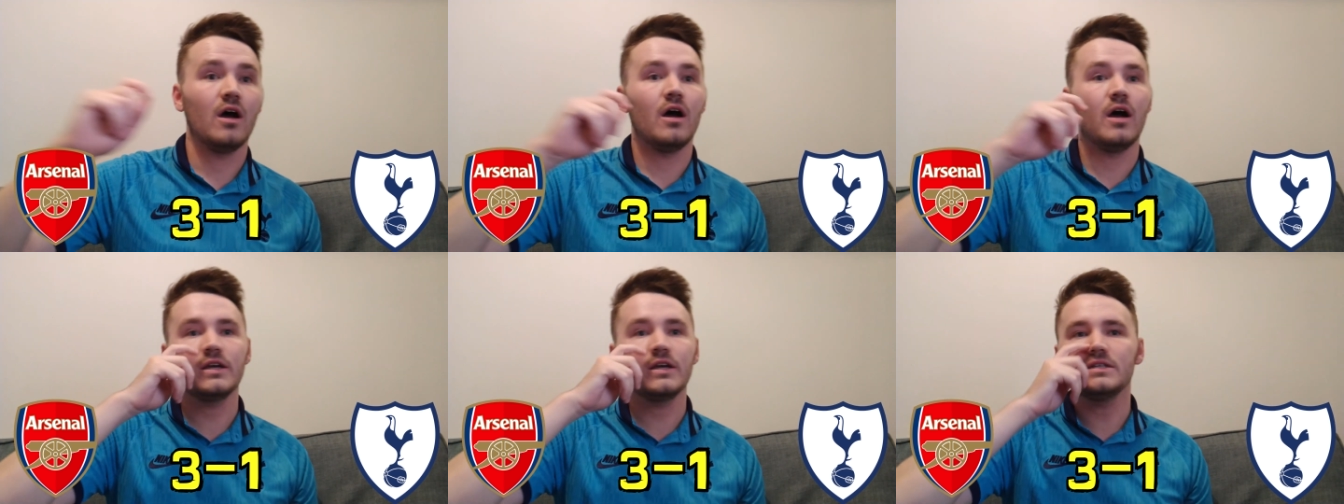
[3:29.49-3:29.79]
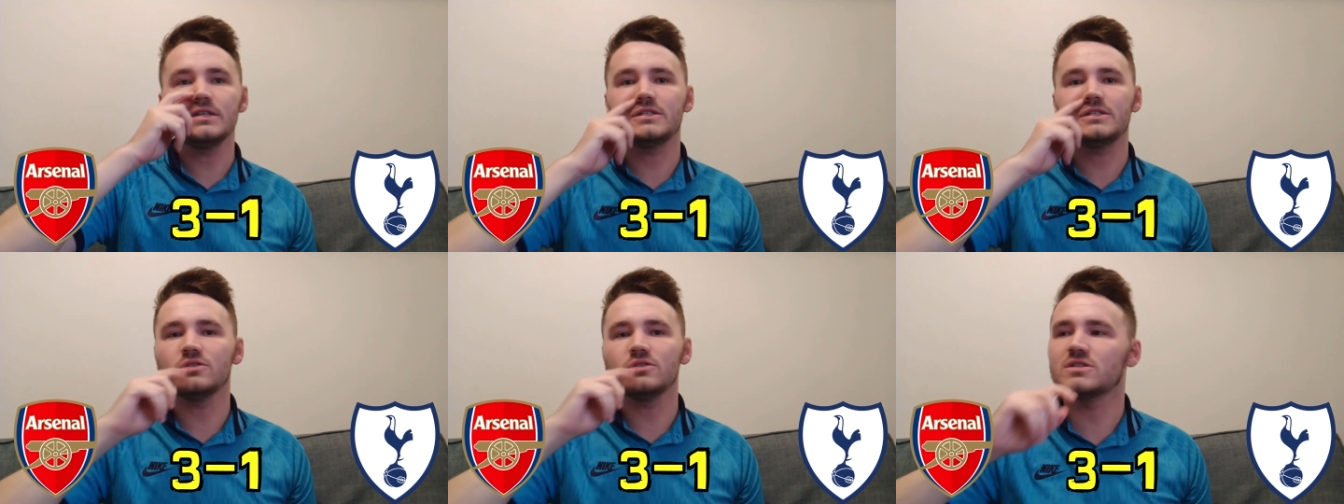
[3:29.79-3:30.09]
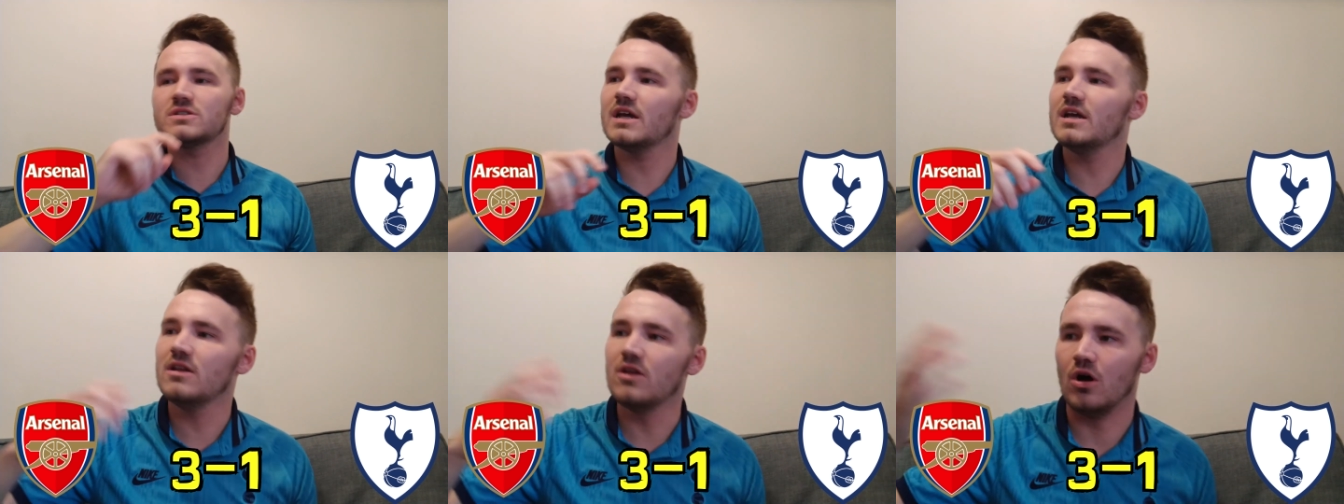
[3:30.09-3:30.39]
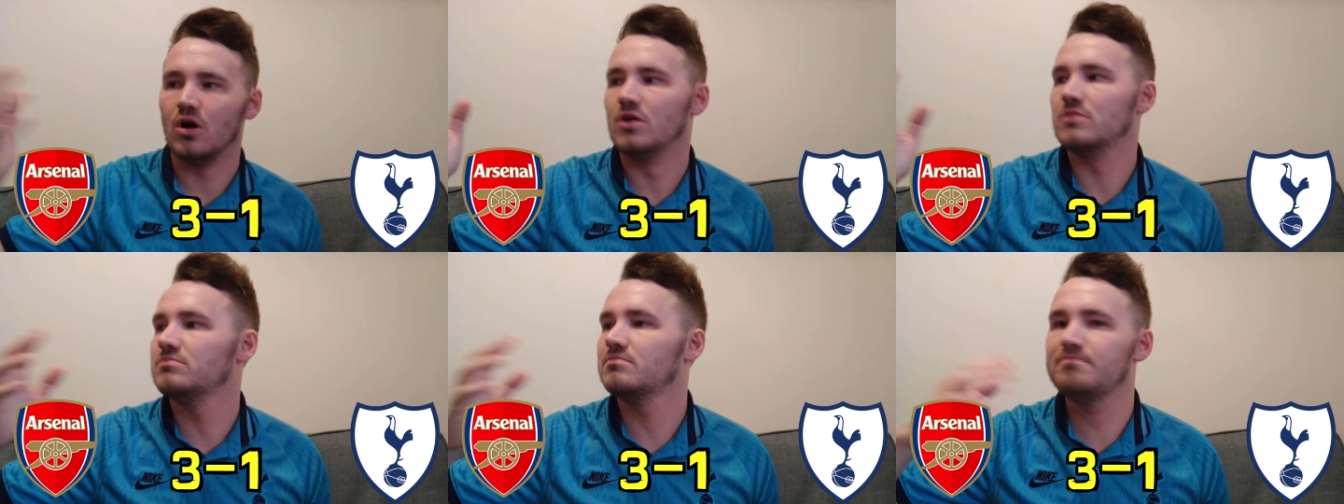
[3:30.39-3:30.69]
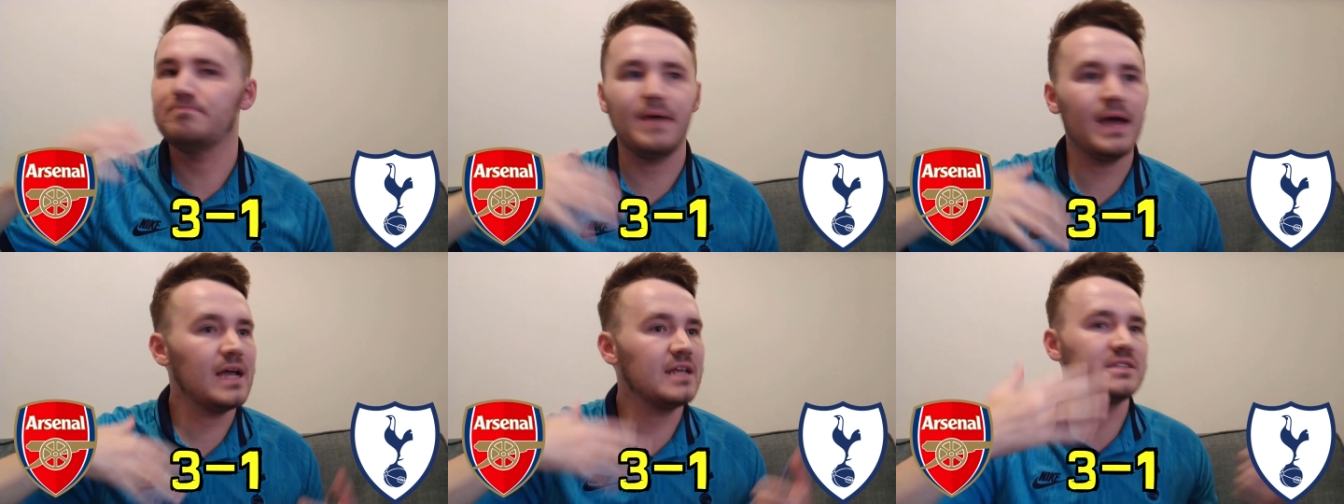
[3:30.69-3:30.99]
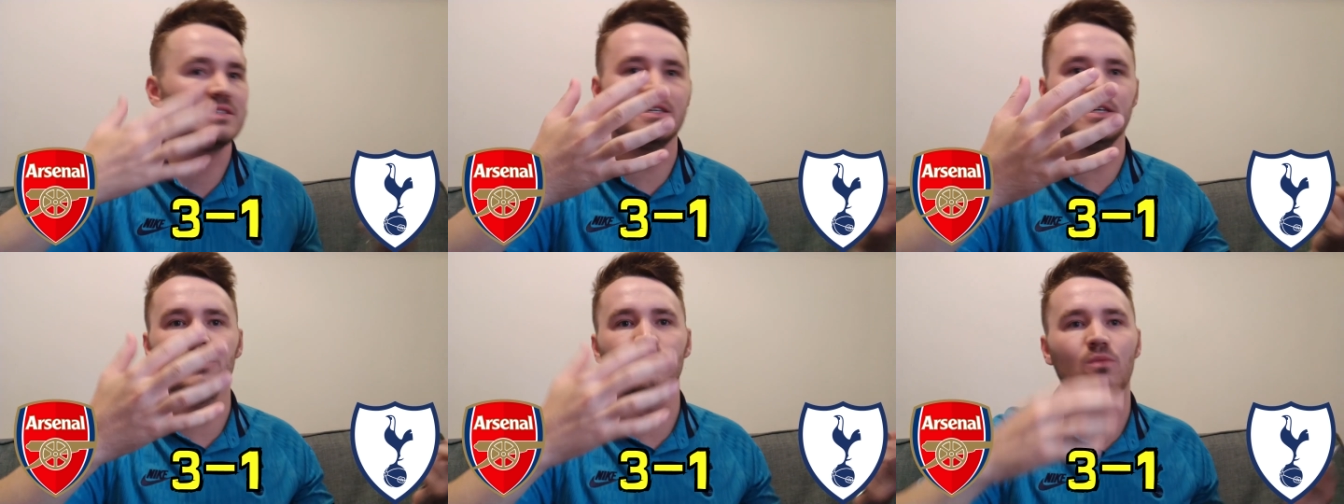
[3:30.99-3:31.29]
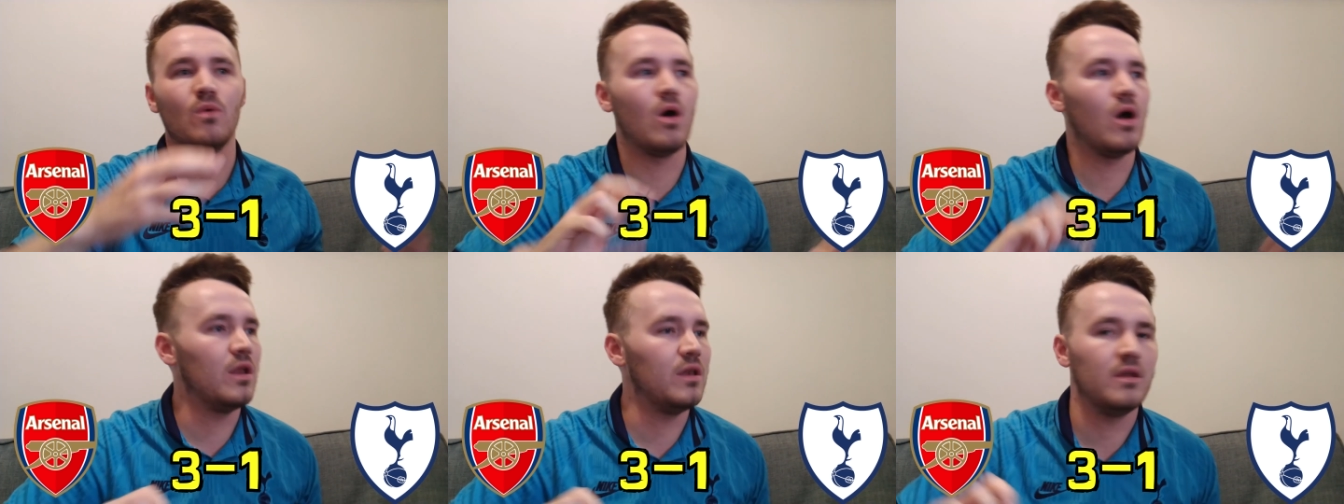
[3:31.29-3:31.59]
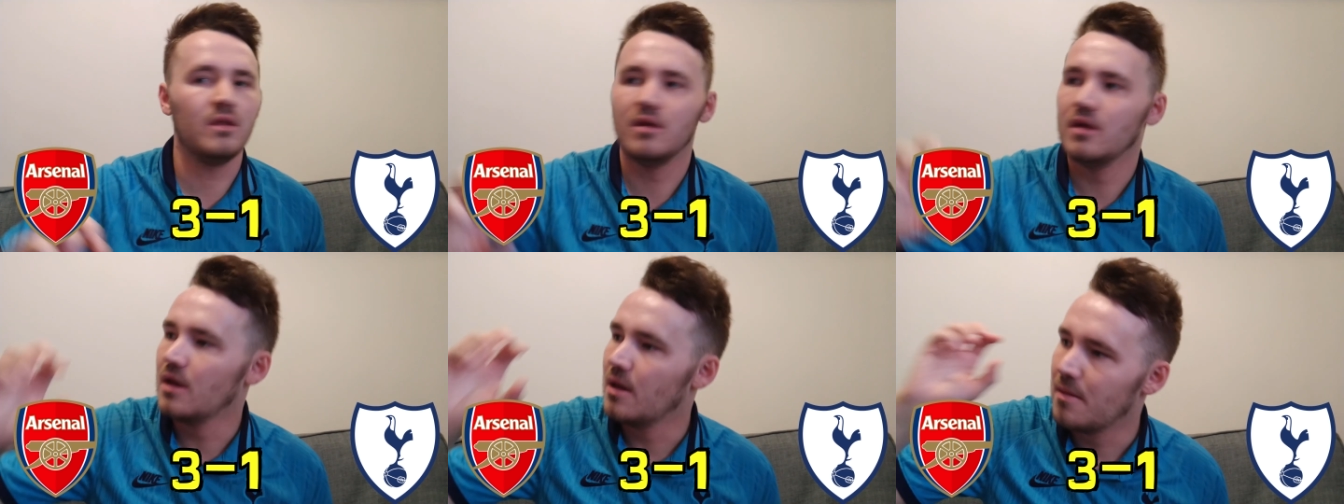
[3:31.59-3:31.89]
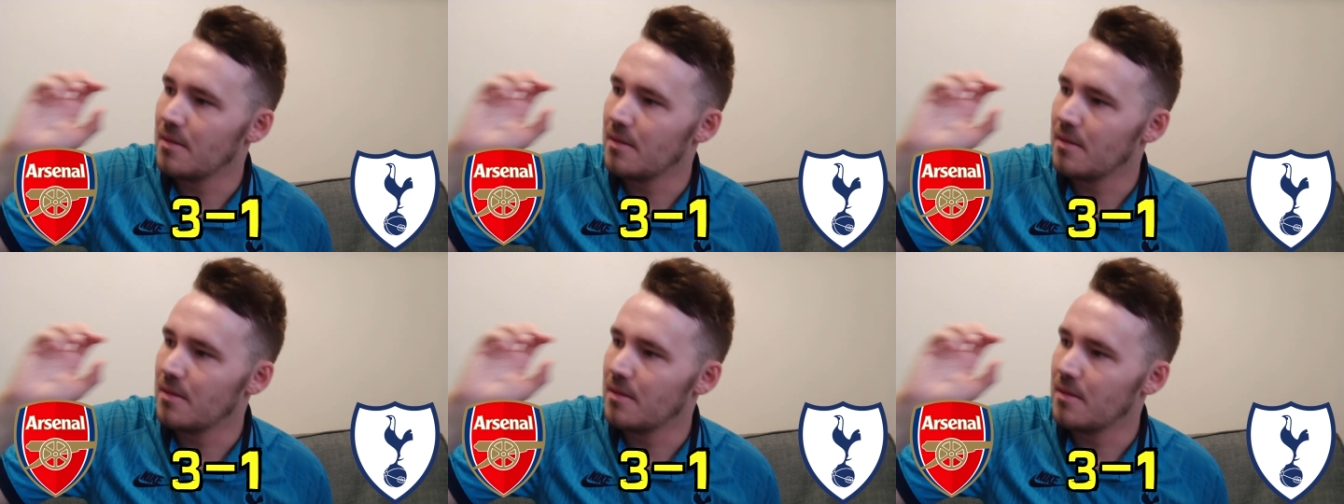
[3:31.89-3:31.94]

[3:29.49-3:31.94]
I can still say, look, better team won,